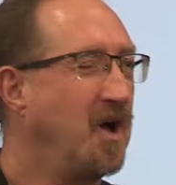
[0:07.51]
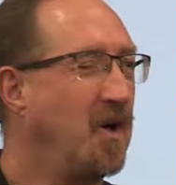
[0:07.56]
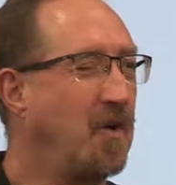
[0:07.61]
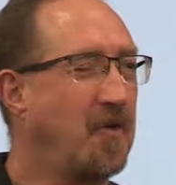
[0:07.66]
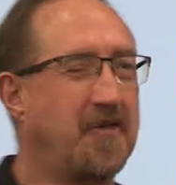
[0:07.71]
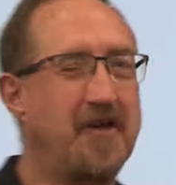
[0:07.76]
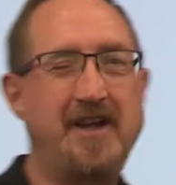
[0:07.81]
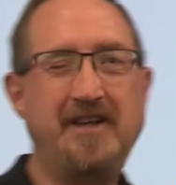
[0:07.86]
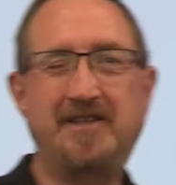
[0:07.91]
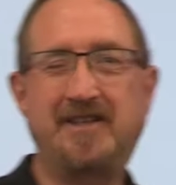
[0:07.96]

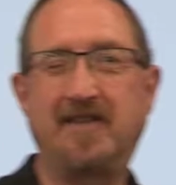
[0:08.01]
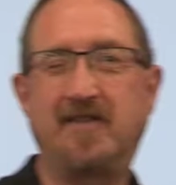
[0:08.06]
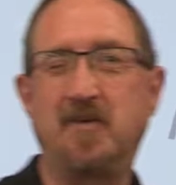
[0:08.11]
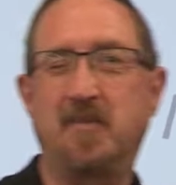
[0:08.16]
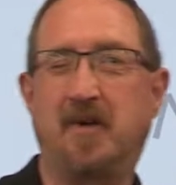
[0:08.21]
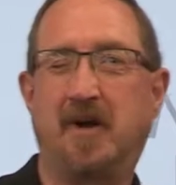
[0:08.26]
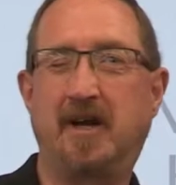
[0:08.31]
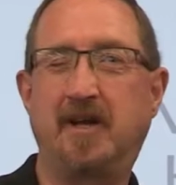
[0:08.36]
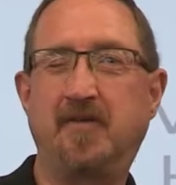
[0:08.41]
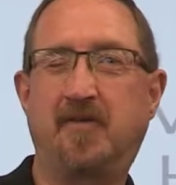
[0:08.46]
Well, thanks
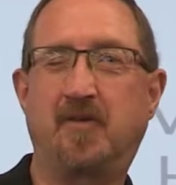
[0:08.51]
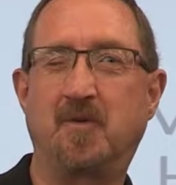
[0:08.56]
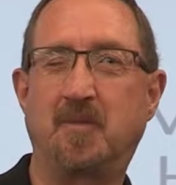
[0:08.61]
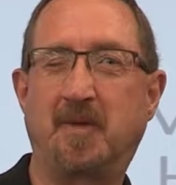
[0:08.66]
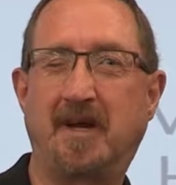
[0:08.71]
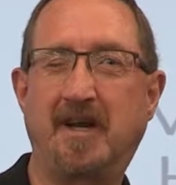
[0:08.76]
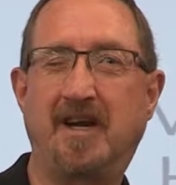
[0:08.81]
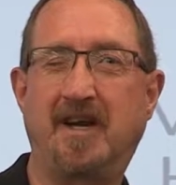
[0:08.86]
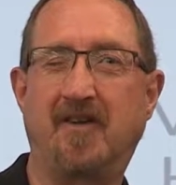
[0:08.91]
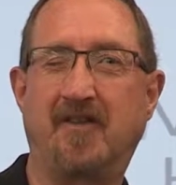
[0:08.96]
everybody for
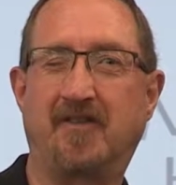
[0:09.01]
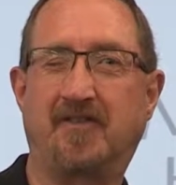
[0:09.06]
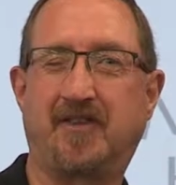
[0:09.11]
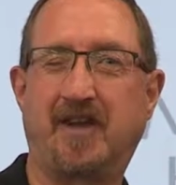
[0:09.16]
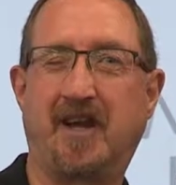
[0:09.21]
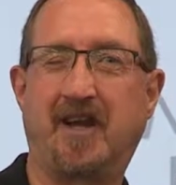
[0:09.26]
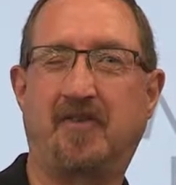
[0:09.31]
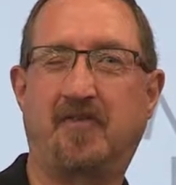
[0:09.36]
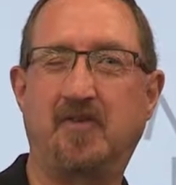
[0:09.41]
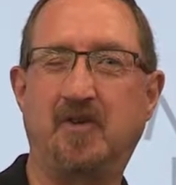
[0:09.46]
being here this
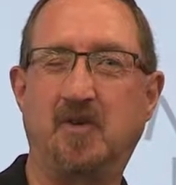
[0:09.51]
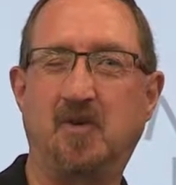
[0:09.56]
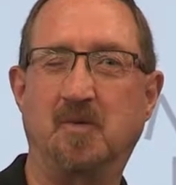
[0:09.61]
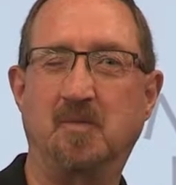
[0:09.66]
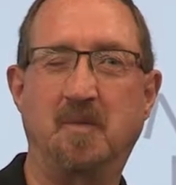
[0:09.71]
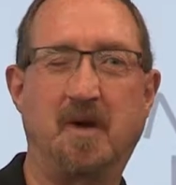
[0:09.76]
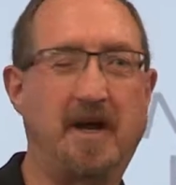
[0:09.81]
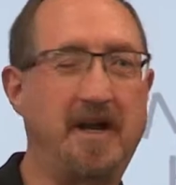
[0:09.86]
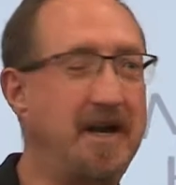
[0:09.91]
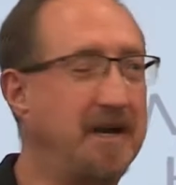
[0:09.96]

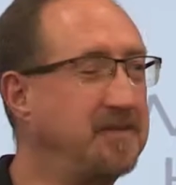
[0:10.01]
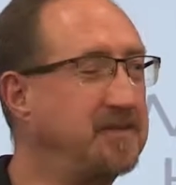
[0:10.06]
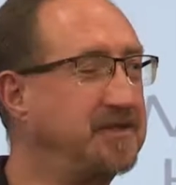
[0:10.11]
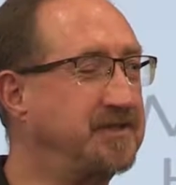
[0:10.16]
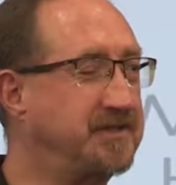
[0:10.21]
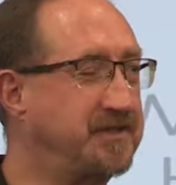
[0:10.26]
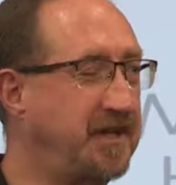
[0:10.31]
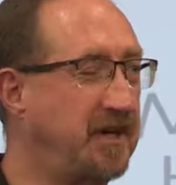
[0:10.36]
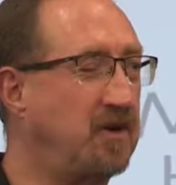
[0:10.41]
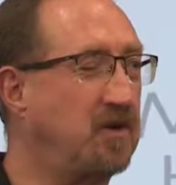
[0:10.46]
afternoon. My name
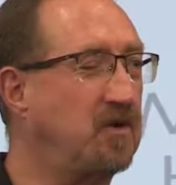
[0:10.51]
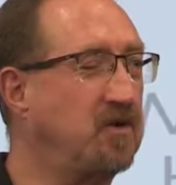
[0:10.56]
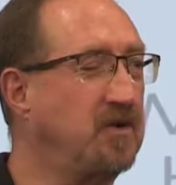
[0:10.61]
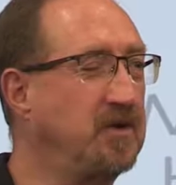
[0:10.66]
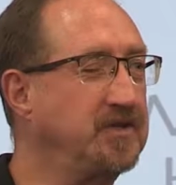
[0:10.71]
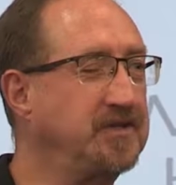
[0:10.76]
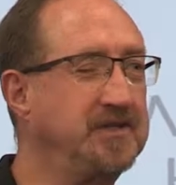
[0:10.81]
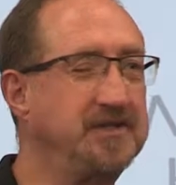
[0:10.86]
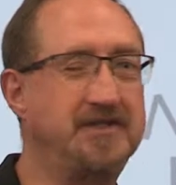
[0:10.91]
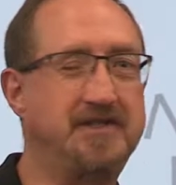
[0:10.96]
is Daryl
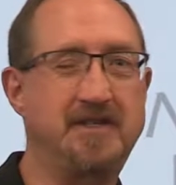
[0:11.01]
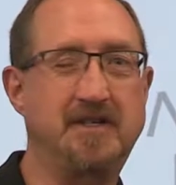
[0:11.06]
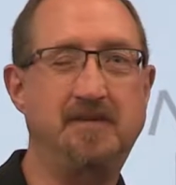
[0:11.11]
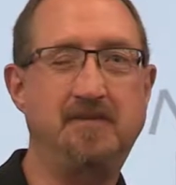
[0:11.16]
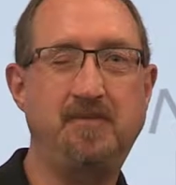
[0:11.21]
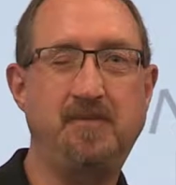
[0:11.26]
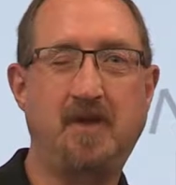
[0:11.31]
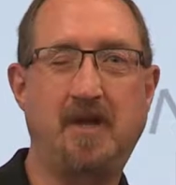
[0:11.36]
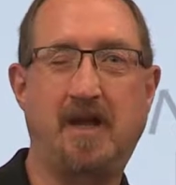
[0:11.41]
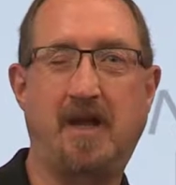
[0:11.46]

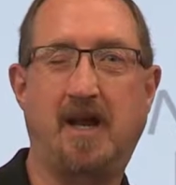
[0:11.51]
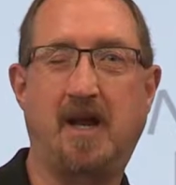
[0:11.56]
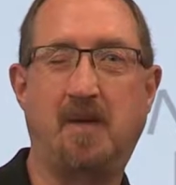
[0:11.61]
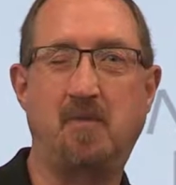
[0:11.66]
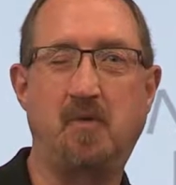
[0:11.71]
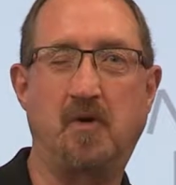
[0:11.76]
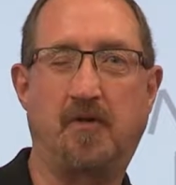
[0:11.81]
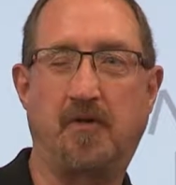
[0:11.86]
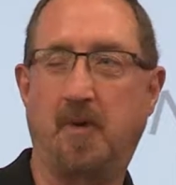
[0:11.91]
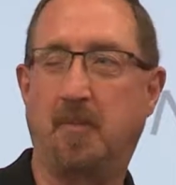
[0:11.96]
Christensen, and
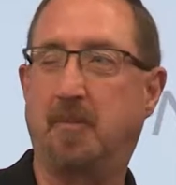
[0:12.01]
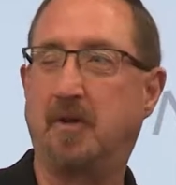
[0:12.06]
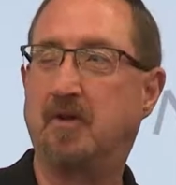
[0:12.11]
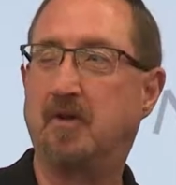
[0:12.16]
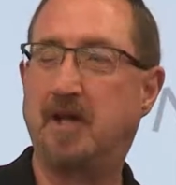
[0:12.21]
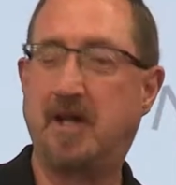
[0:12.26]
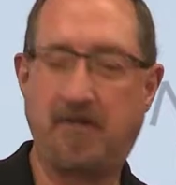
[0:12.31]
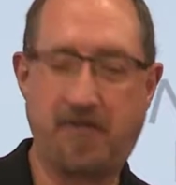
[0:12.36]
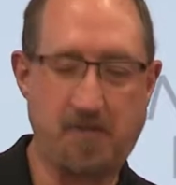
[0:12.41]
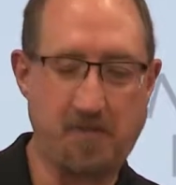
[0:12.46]
I'm with
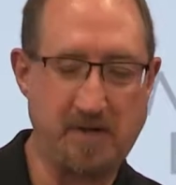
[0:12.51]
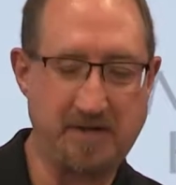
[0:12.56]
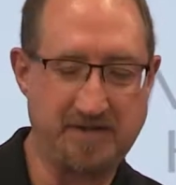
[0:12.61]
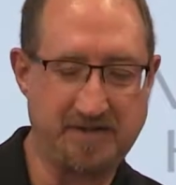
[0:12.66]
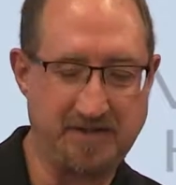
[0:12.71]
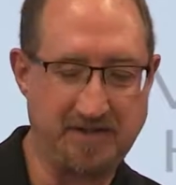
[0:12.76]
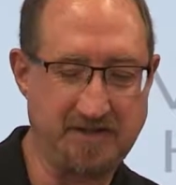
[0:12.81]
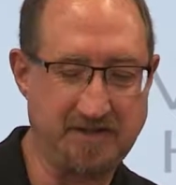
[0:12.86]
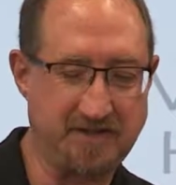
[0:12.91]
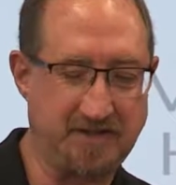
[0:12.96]
Ability
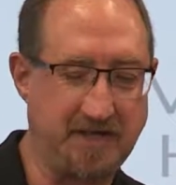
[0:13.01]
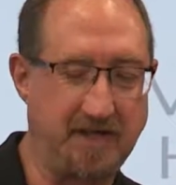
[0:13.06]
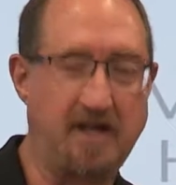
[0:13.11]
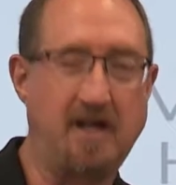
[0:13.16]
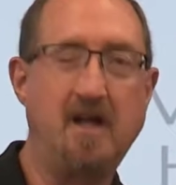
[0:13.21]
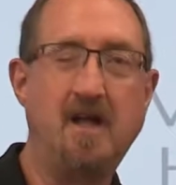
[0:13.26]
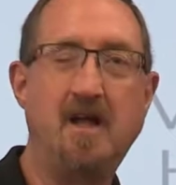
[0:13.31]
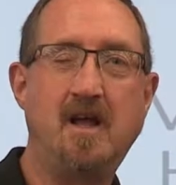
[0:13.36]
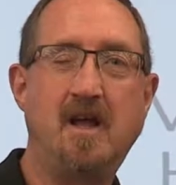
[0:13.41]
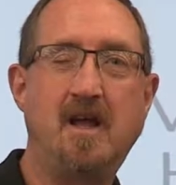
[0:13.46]

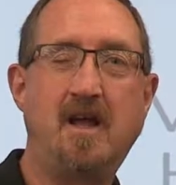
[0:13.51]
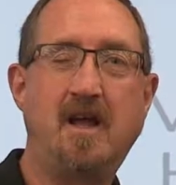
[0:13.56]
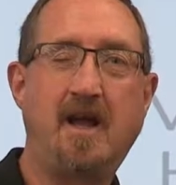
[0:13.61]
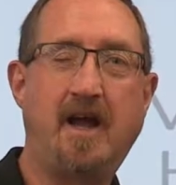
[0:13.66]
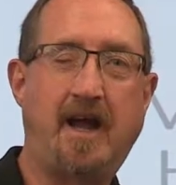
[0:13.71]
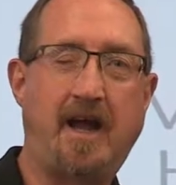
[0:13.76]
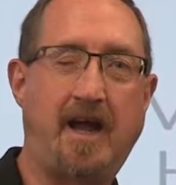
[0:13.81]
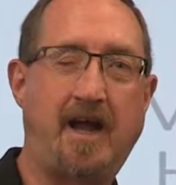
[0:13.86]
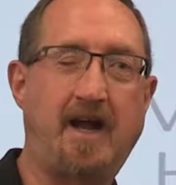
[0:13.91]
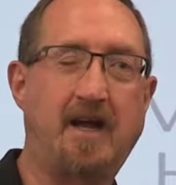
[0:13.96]
360,
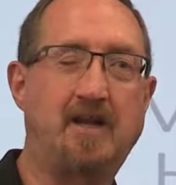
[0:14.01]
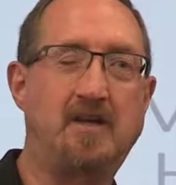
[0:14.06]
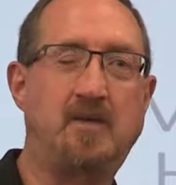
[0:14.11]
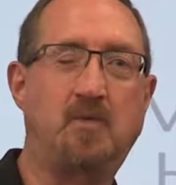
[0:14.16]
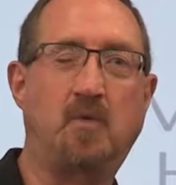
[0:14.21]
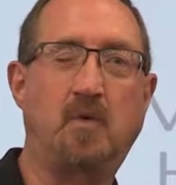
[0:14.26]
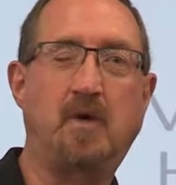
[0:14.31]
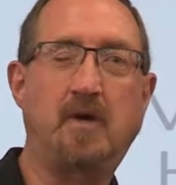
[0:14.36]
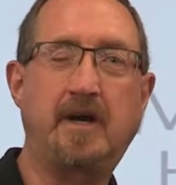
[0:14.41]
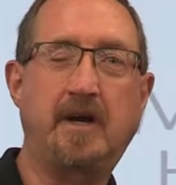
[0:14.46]

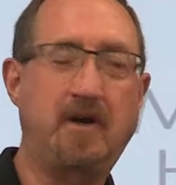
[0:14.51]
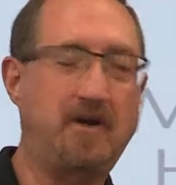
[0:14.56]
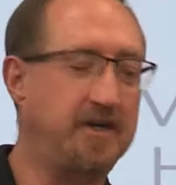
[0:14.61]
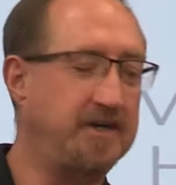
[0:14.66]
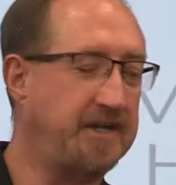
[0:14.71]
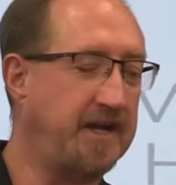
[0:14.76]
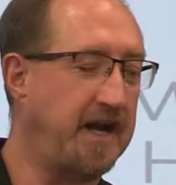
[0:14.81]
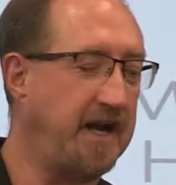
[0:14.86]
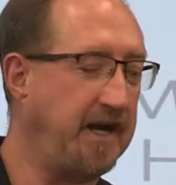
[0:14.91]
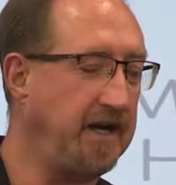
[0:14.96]
and we're here
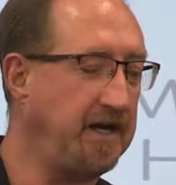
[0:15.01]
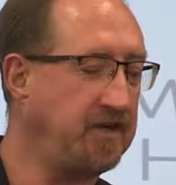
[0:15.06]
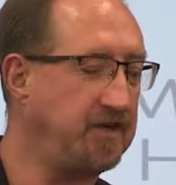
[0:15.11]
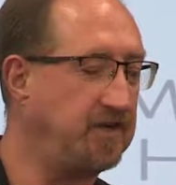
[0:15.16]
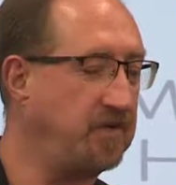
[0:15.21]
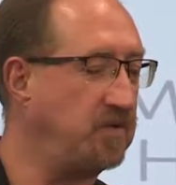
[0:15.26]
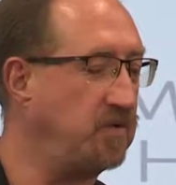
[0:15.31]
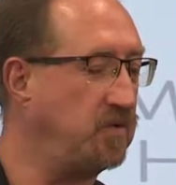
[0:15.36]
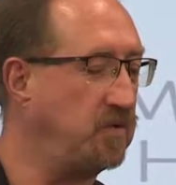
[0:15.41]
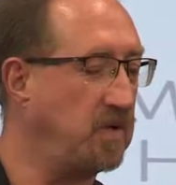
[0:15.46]
today
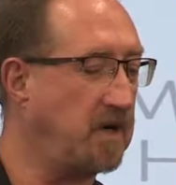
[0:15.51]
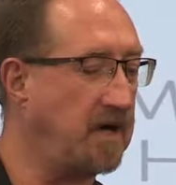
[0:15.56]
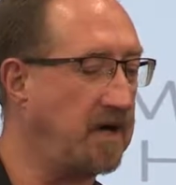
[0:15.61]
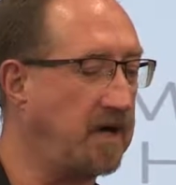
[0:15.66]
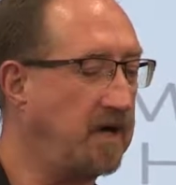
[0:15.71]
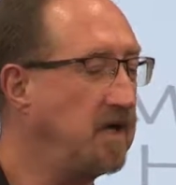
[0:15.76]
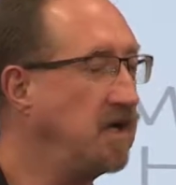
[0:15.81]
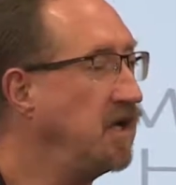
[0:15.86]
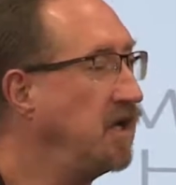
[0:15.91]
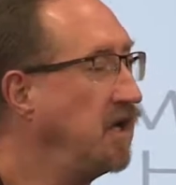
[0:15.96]

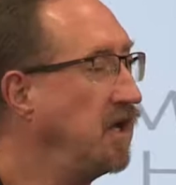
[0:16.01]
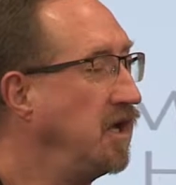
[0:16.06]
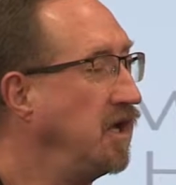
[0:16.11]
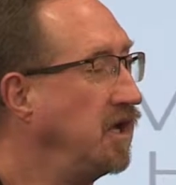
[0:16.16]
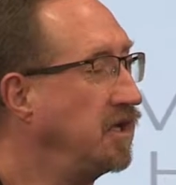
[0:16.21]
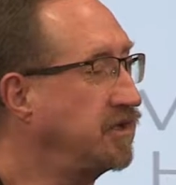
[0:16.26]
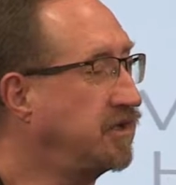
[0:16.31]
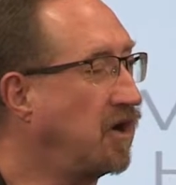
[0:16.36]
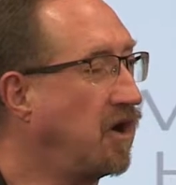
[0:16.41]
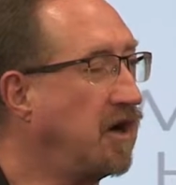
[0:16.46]
to
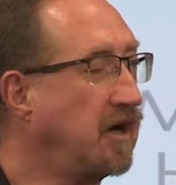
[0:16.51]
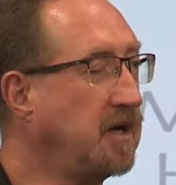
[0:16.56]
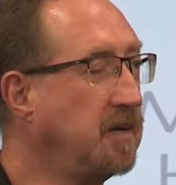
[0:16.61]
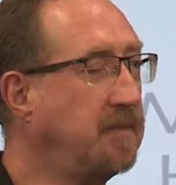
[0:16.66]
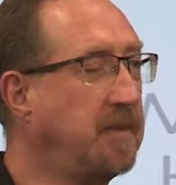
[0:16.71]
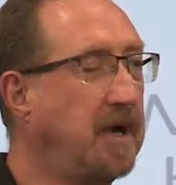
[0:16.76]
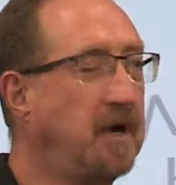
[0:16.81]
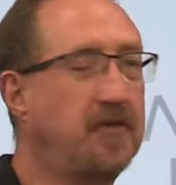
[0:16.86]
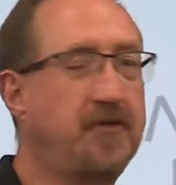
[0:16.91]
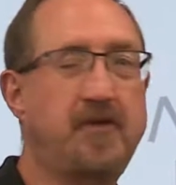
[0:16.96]
talk
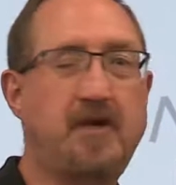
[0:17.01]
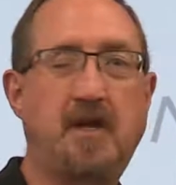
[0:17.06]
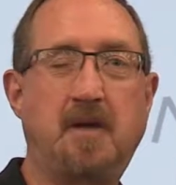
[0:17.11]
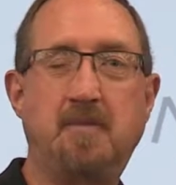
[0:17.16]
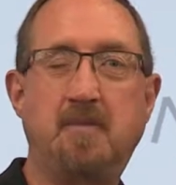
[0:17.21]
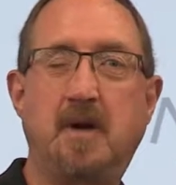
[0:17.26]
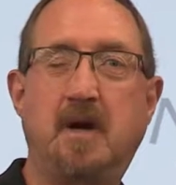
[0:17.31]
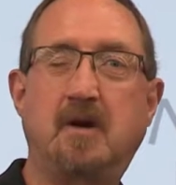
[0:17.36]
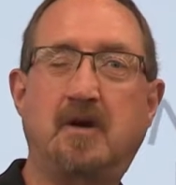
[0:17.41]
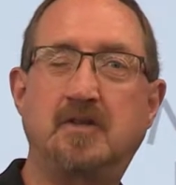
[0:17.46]
about the
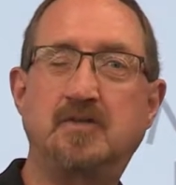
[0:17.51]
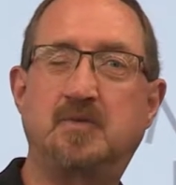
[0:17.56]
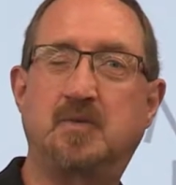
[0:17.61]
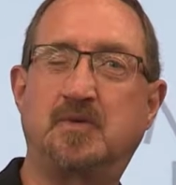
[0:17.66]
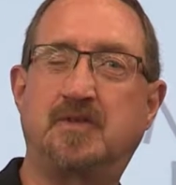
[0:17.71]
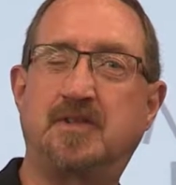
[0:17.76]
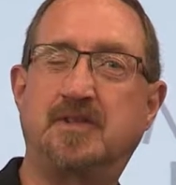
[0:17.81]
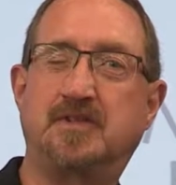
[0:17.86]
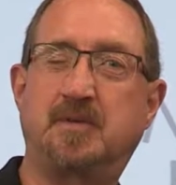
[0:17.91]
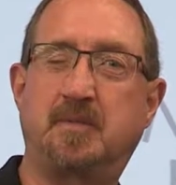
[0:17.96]
Americans
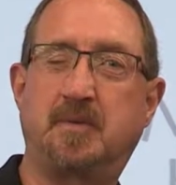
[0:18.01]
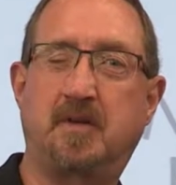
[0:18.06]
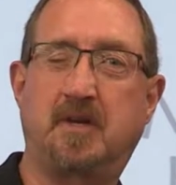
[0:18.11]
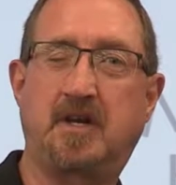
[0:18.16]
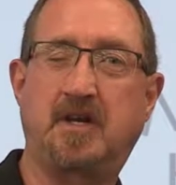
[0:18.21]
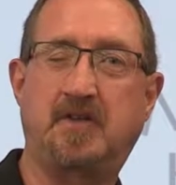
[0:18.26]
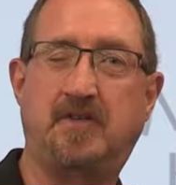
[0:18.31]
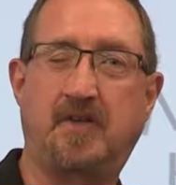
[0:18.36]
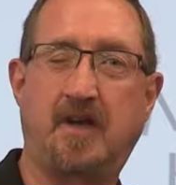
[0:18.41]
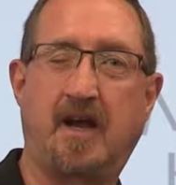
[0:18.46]
with
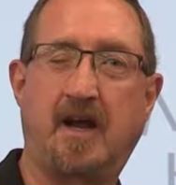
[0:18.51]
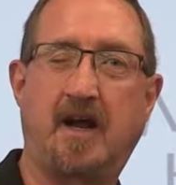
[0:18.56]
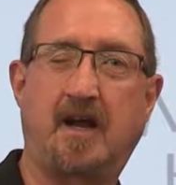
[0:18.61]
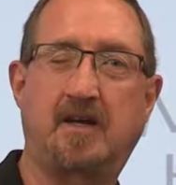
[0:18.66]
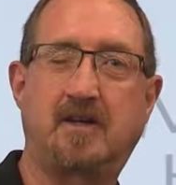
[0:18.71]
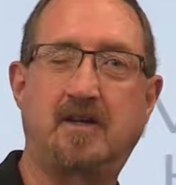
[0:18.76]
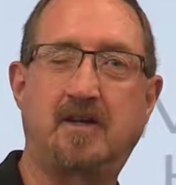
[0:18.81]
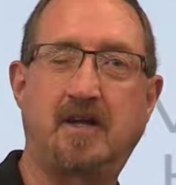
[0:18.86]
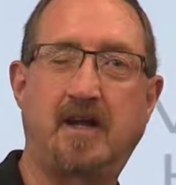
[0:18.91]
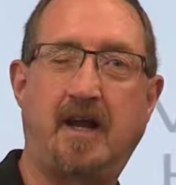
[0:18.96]
Disabilities Act.